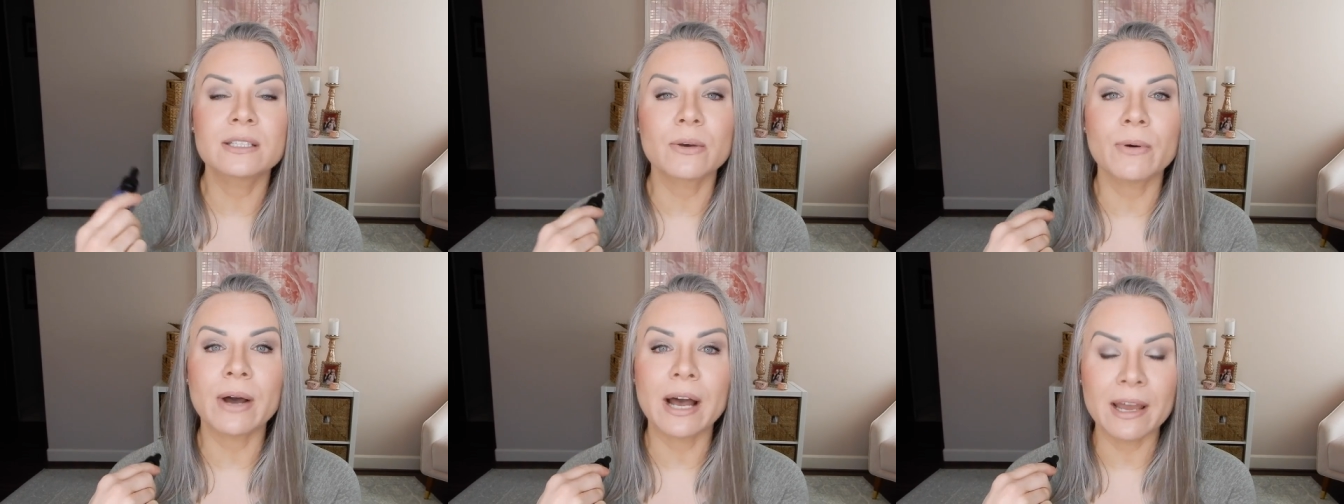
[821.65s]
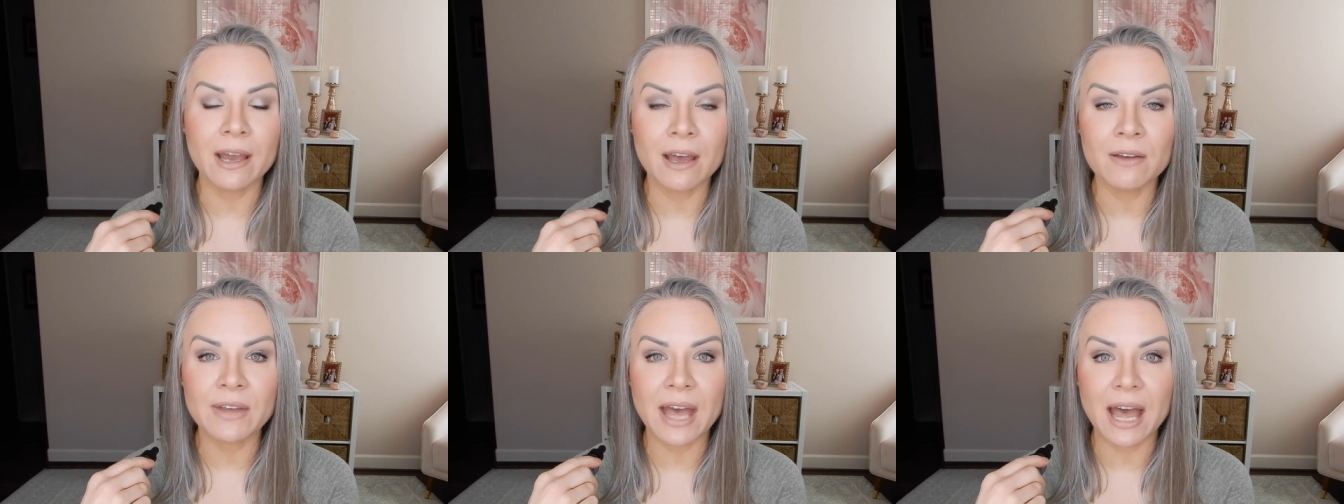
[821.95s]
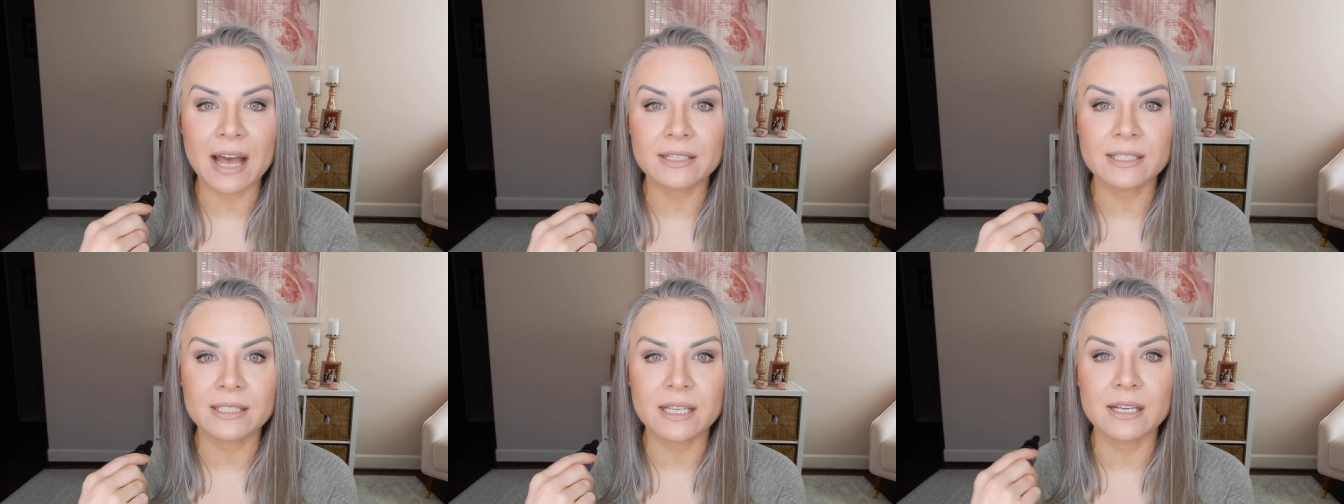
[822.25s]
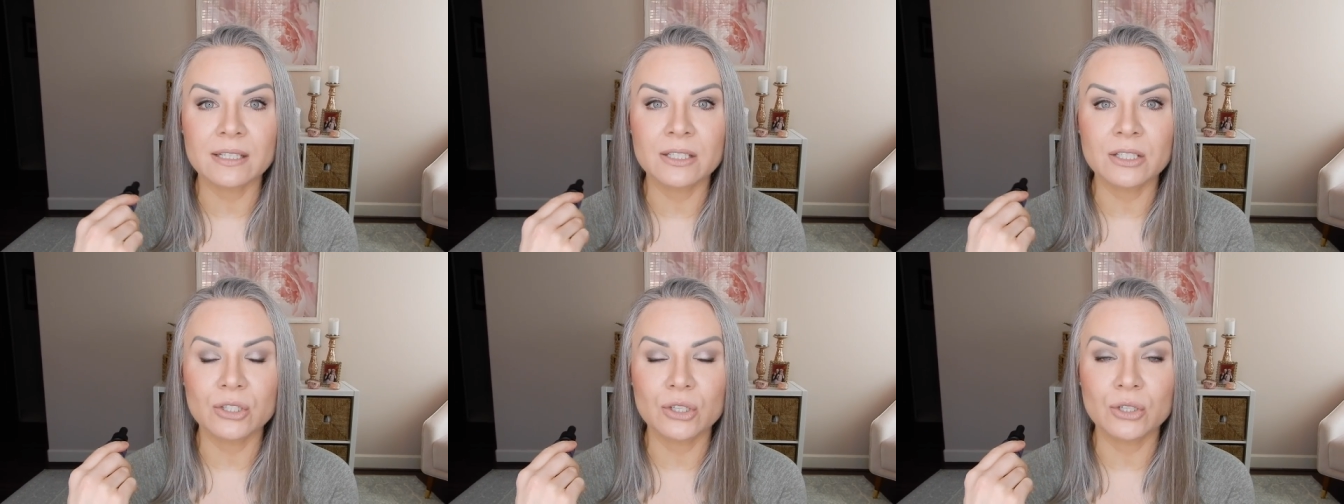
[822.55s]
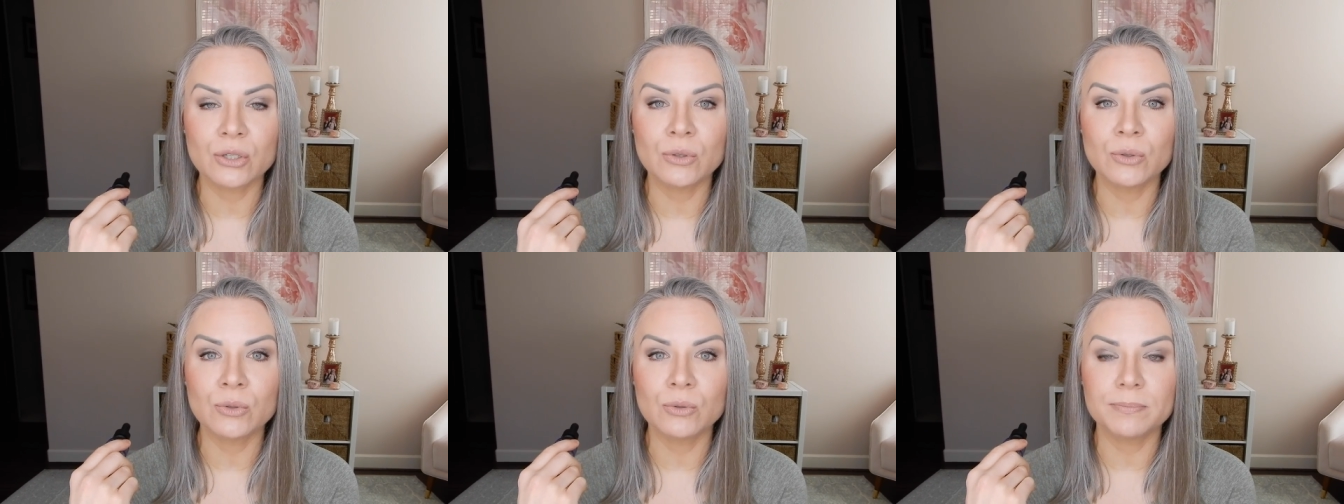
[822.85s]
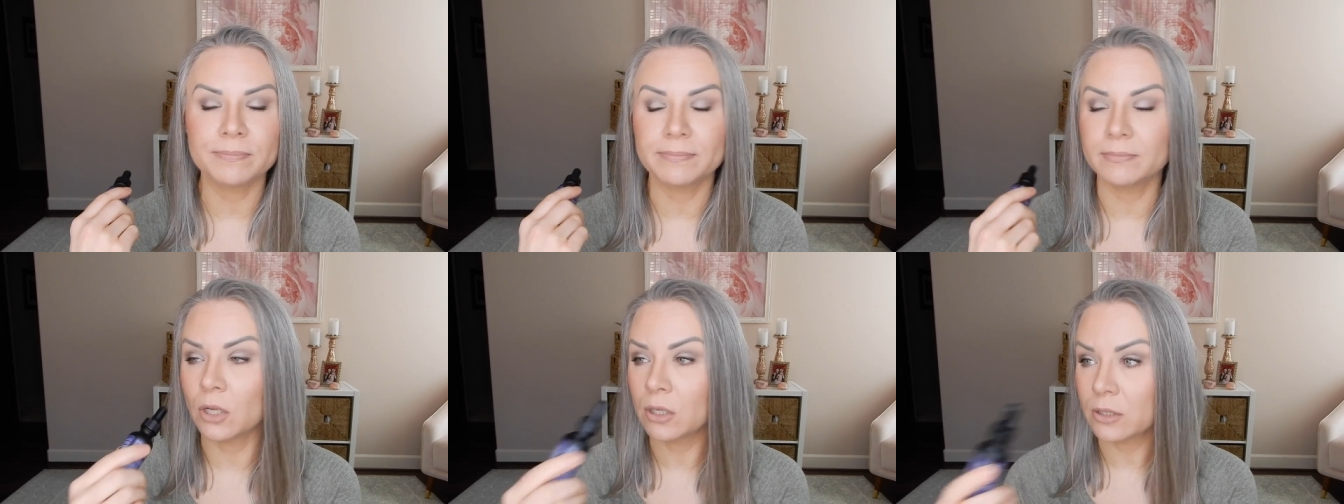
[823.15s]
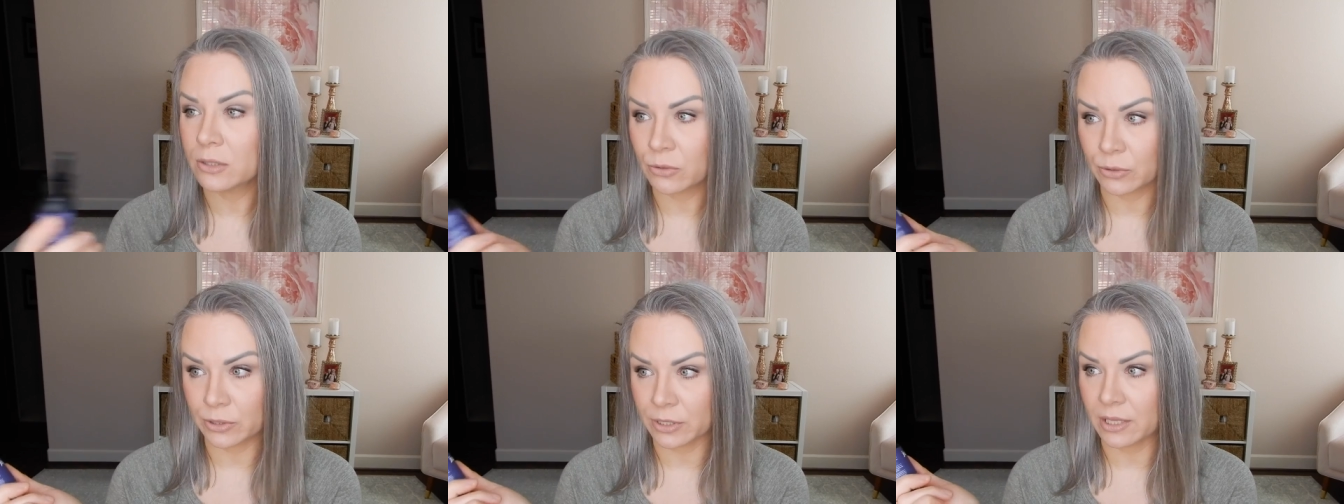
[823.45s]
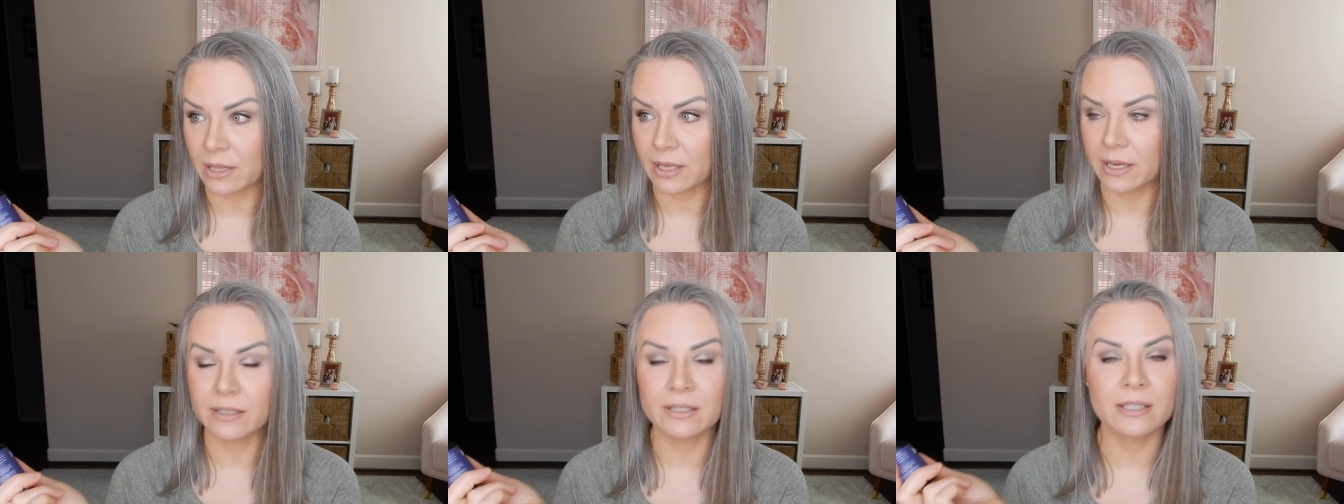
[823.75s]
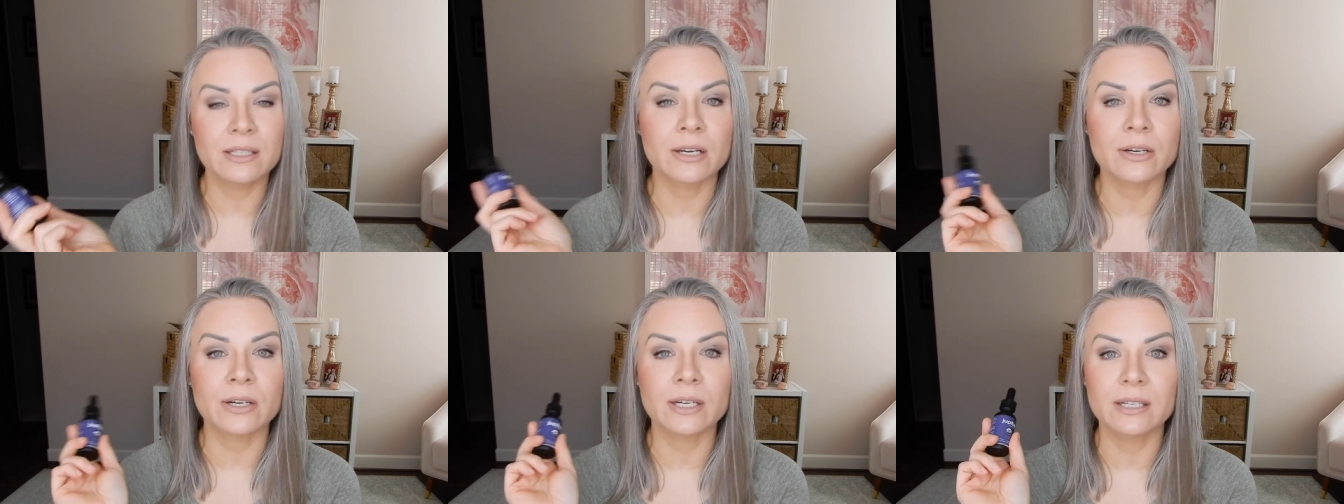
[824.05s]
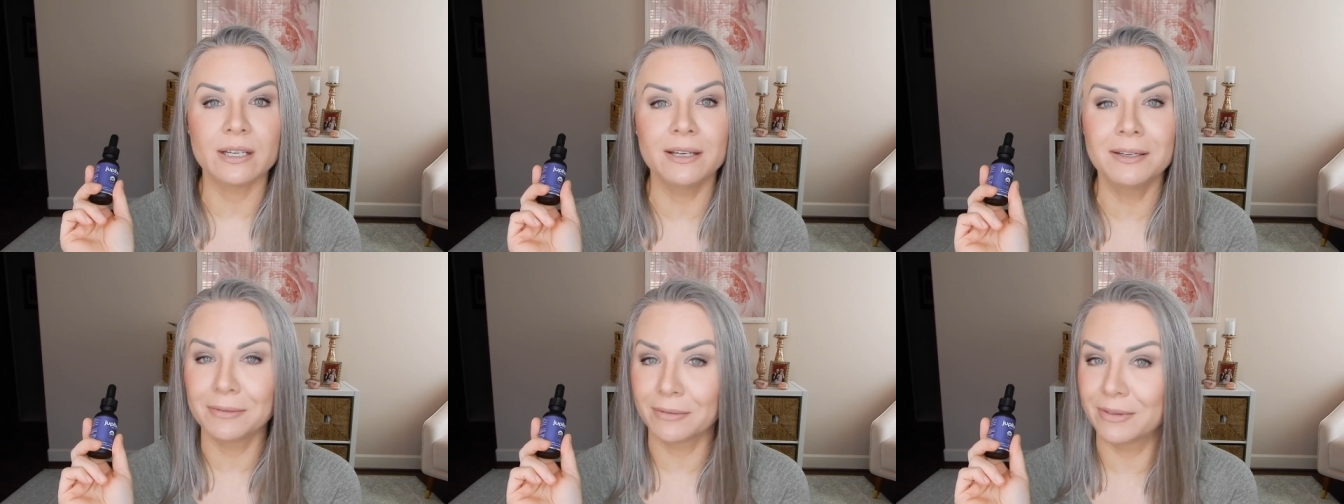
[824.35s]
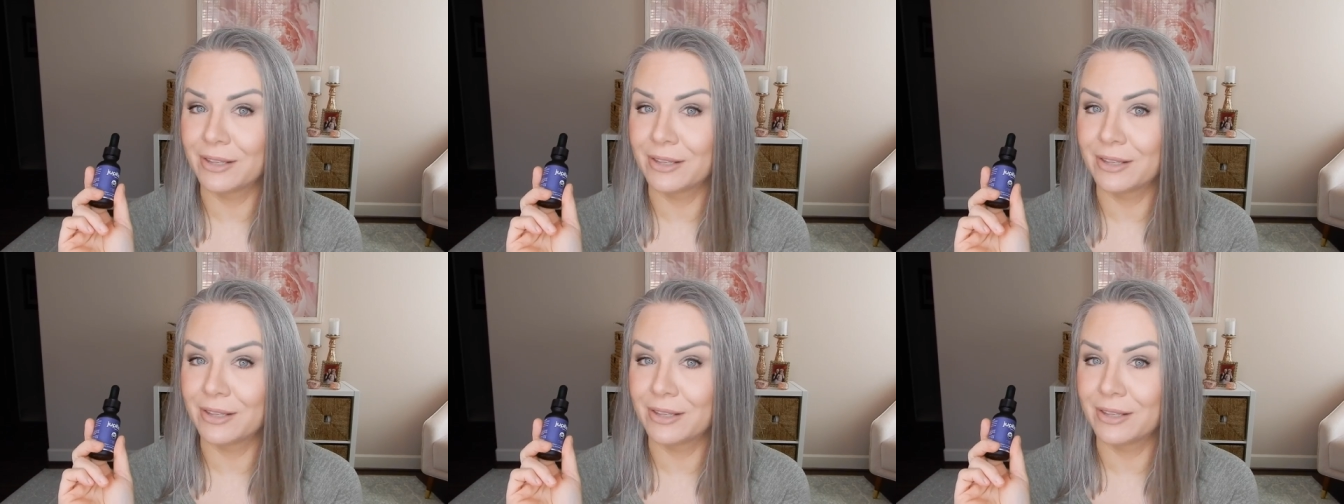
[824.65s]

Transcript: so I have access to all sorts of things. There, is,